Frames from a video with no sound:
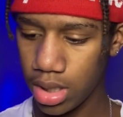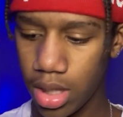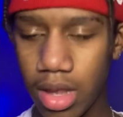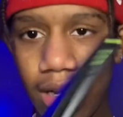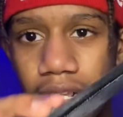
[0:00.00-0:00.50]

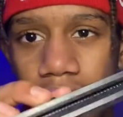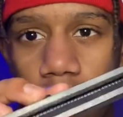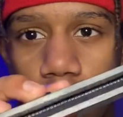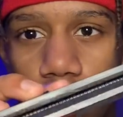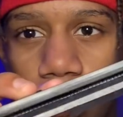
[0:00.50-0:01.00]
Does that look like it
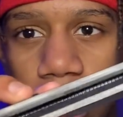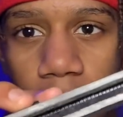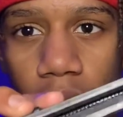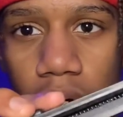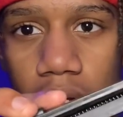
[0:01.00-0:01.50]
was 20
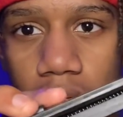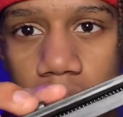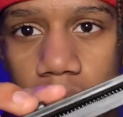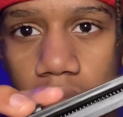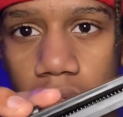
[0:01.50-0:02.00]
more?
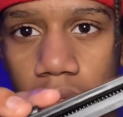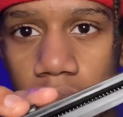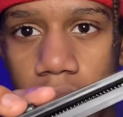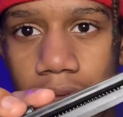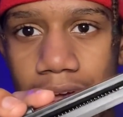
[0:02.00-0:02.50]

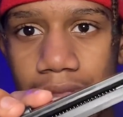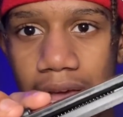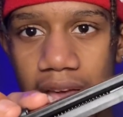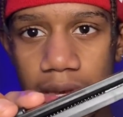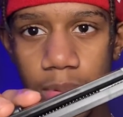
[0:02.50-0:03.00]
Nah, I
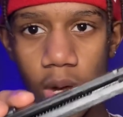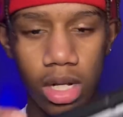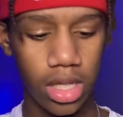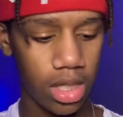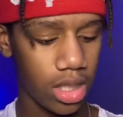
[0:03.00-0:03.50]
lied.
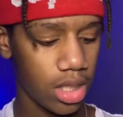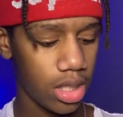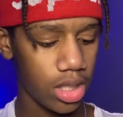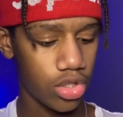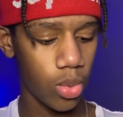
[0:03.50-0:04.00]
Probably
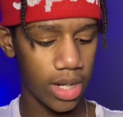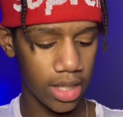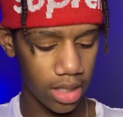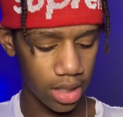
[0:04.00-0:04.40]
20.